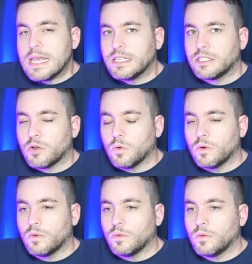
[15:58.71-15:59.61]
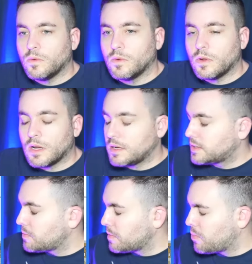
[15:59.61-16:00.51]
So, uh, uh,
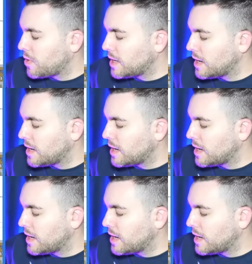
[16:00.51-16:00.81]
someone pointed